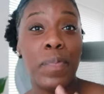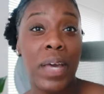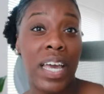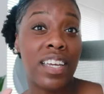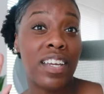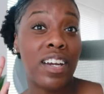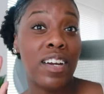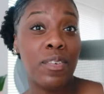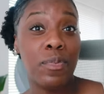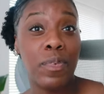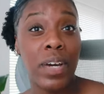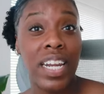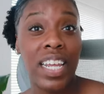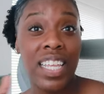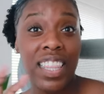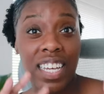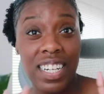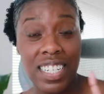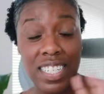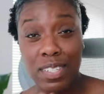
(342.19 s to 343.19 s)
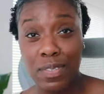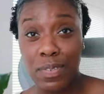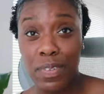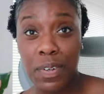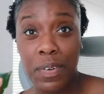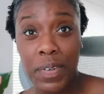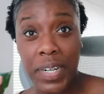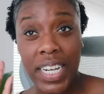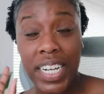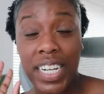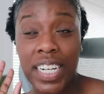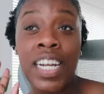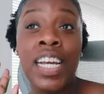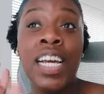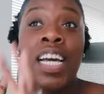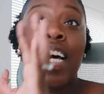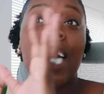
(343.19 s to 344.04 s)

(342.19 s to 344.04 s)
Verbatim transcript: backyard wedding that doesn't require